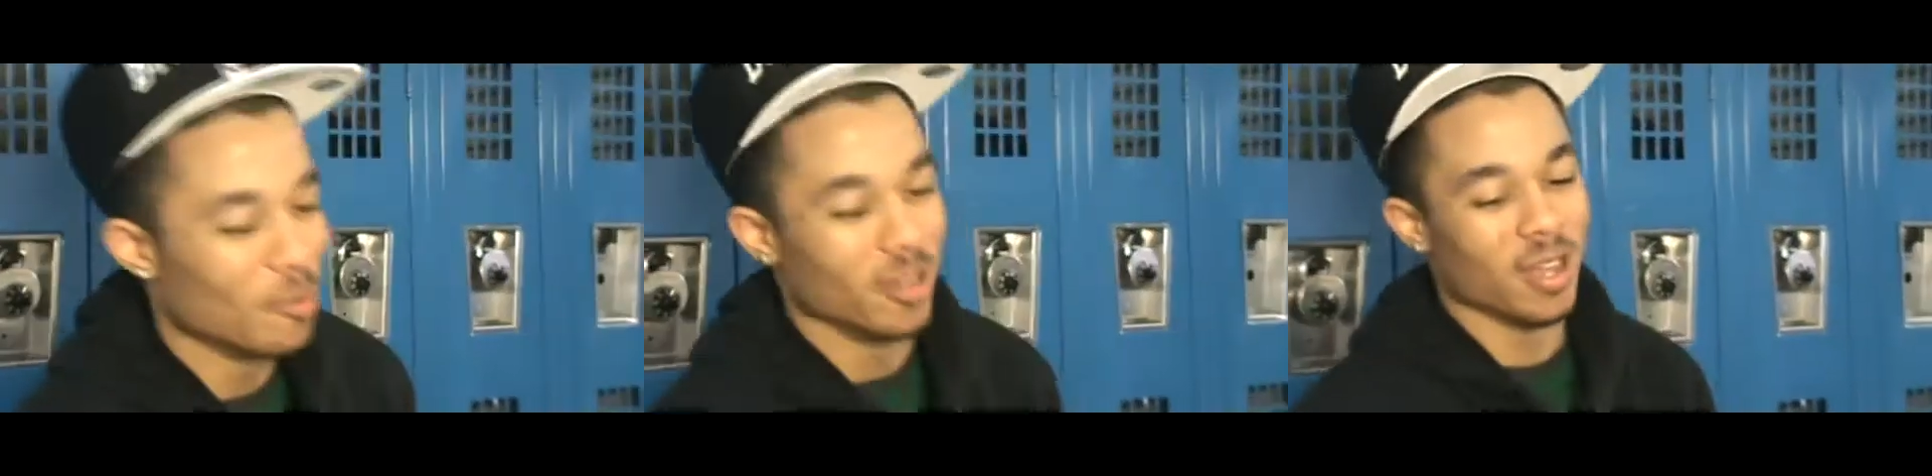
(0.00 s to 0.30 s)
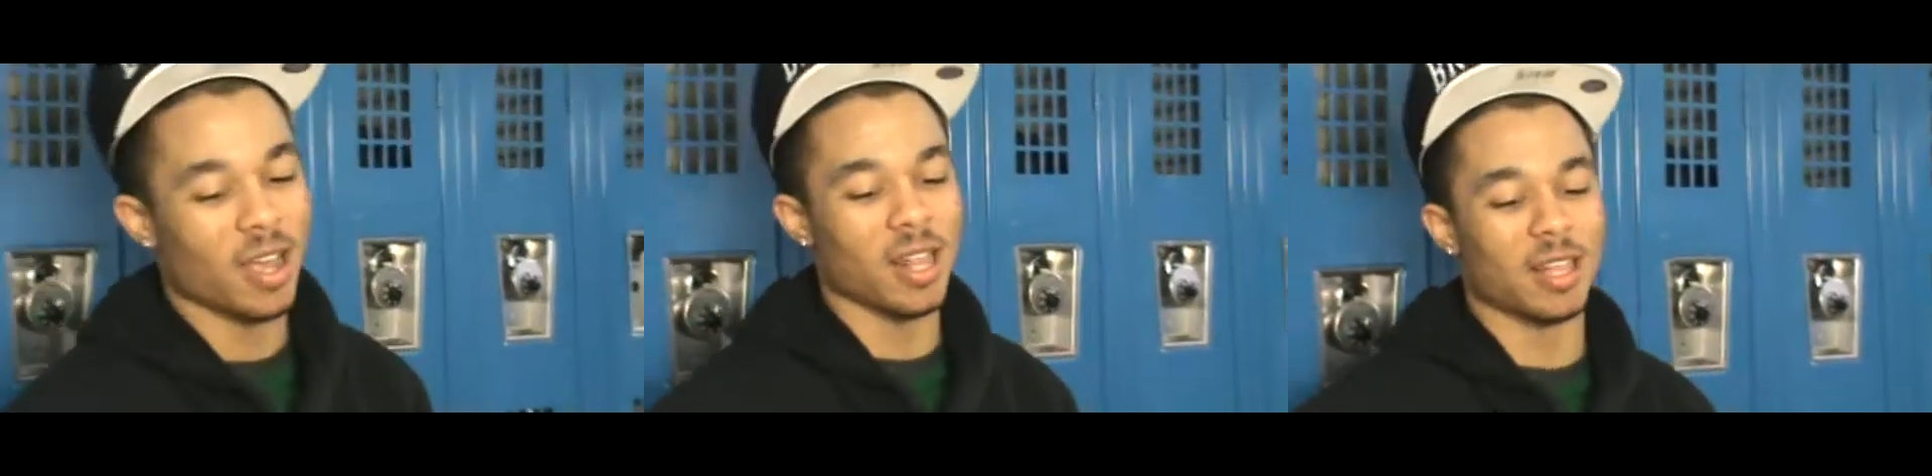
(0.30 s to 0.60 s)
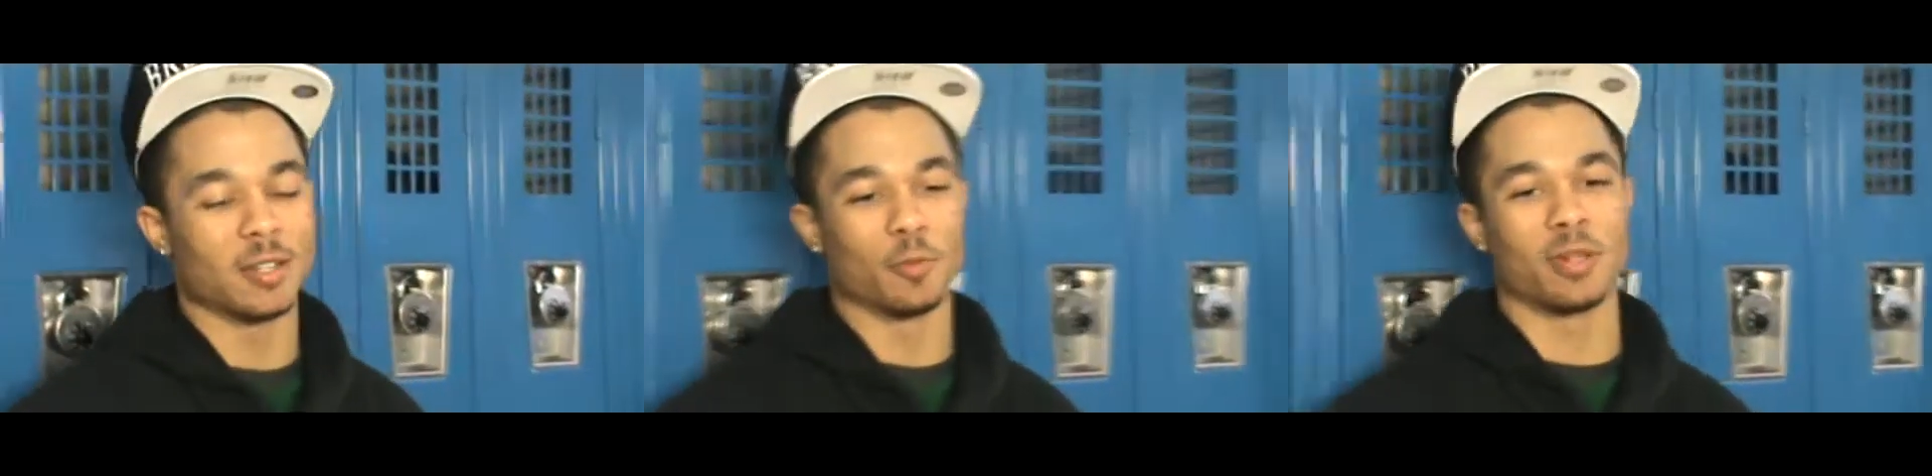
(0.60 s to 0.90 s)
mean, I, I
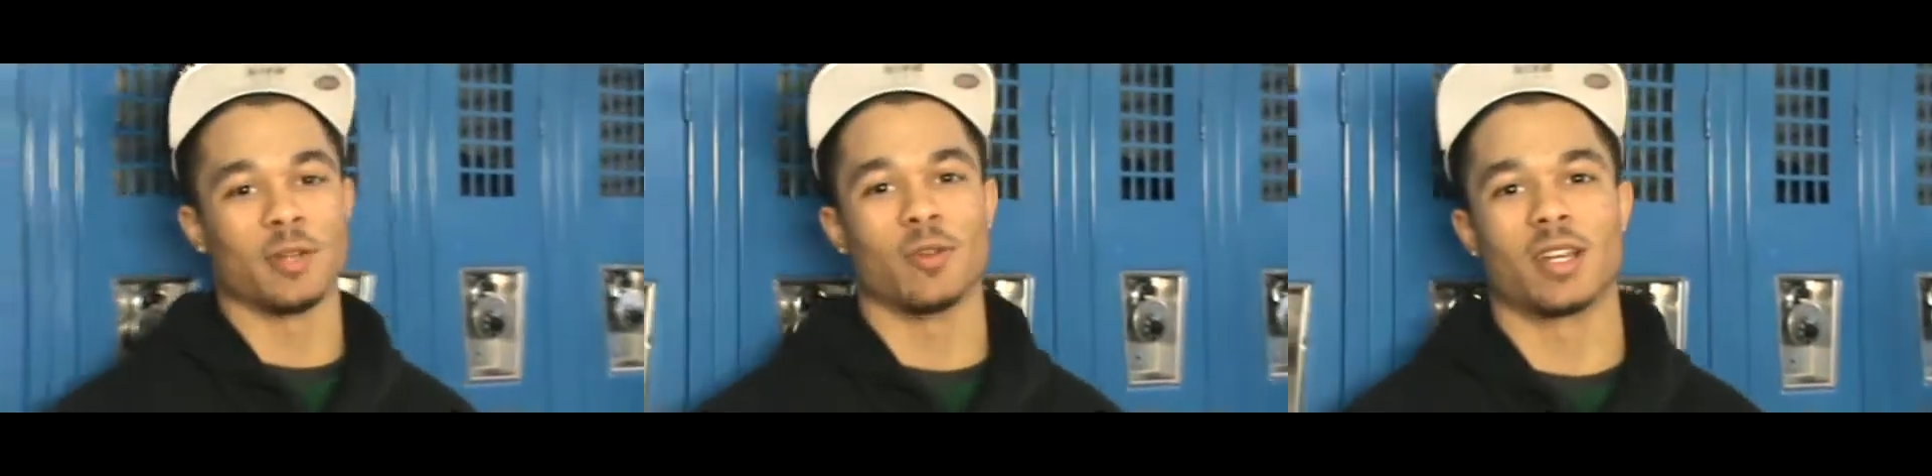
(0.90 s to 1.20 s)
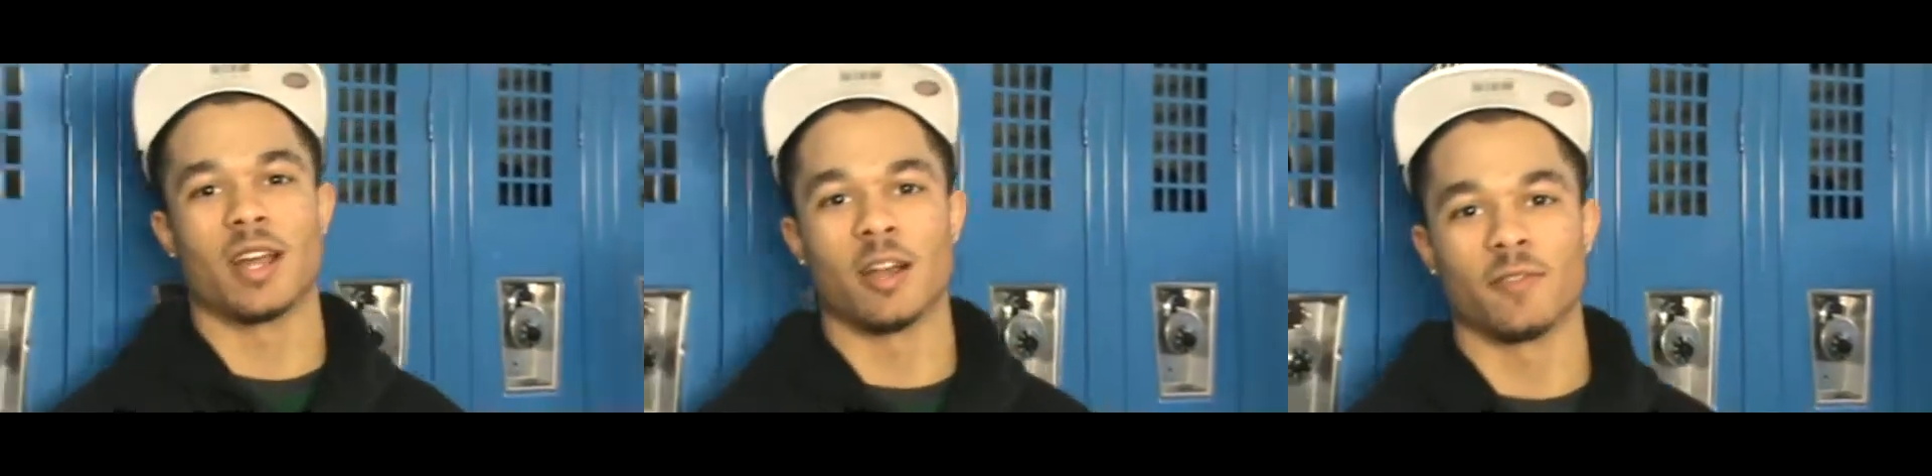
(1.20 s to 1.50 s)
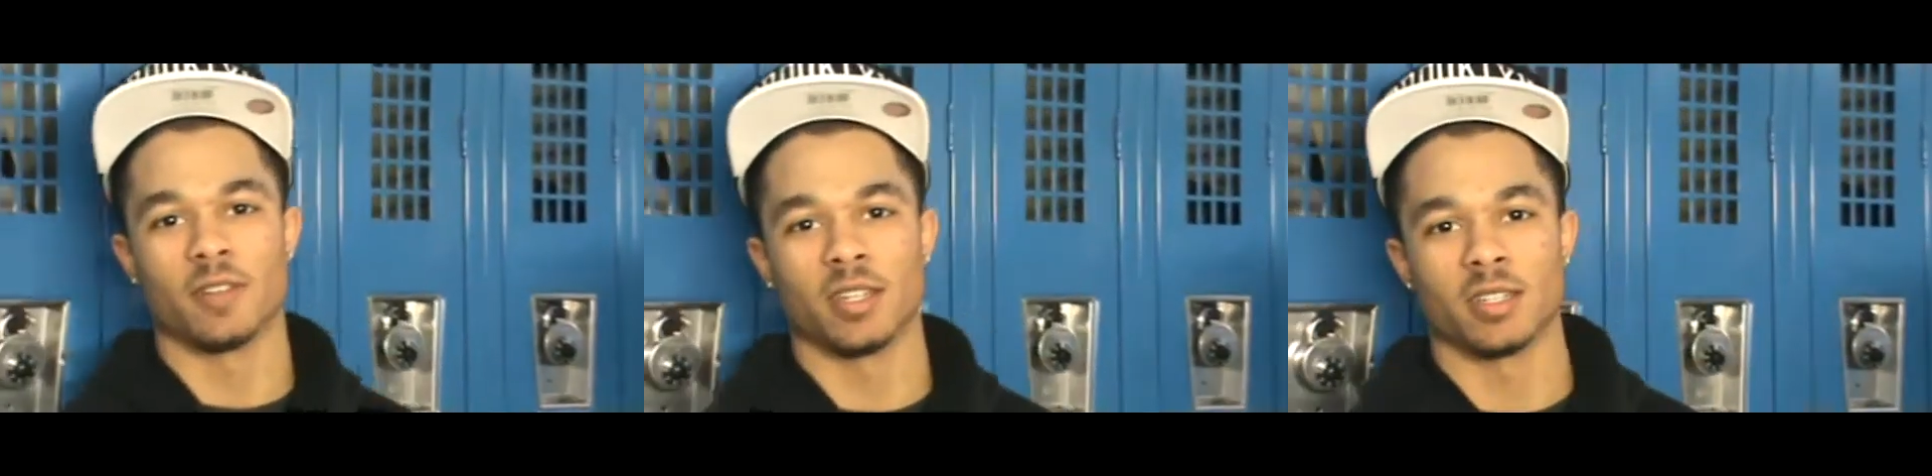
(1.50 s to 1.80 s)
like to play with
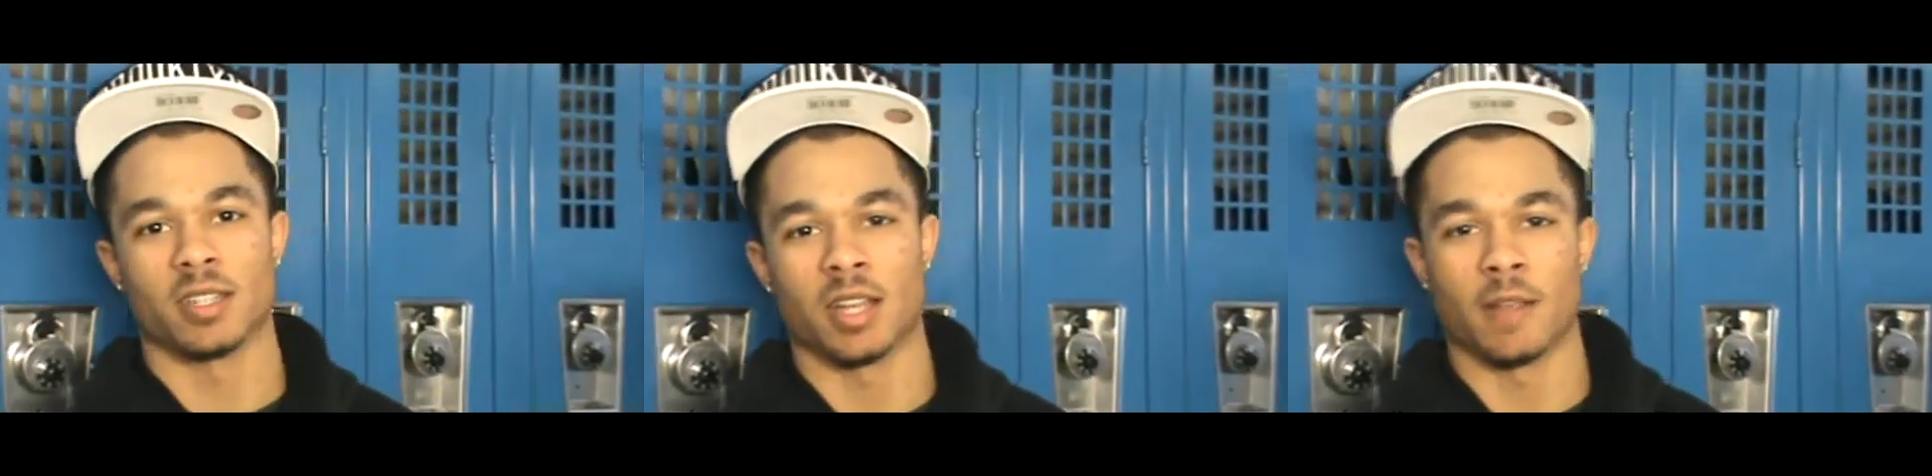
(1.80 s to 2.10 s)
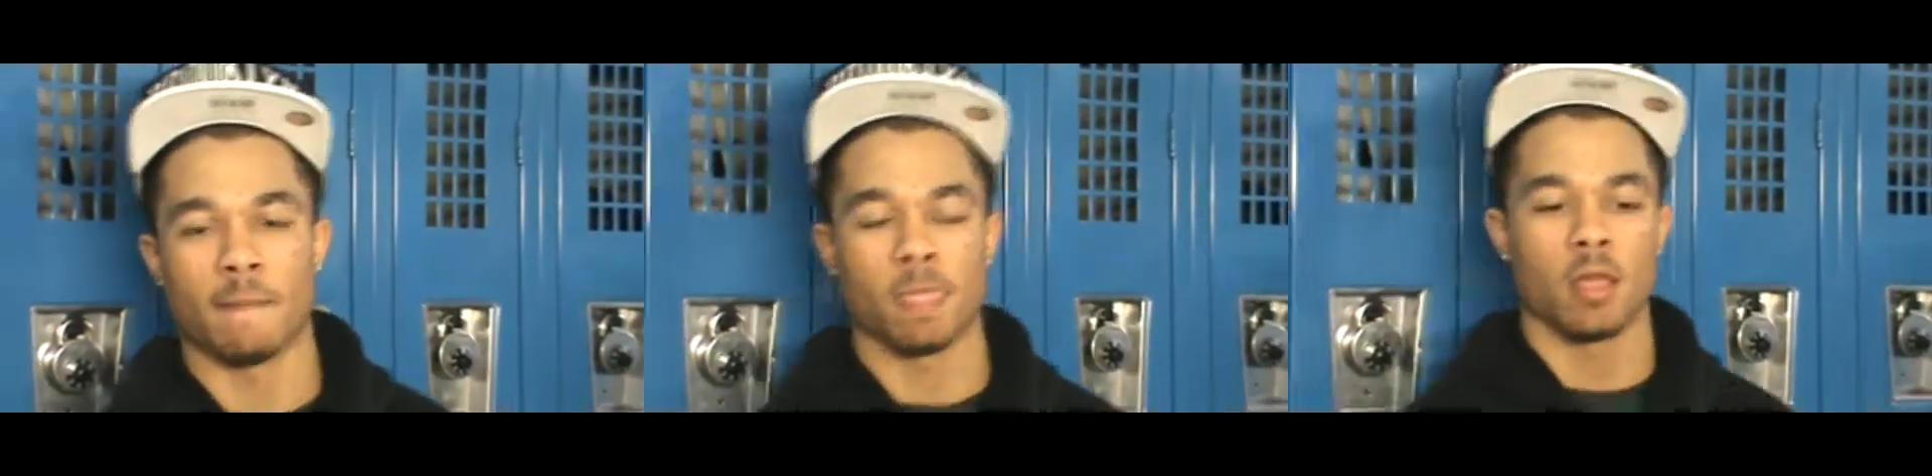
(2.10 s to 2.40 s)
confidence. Like,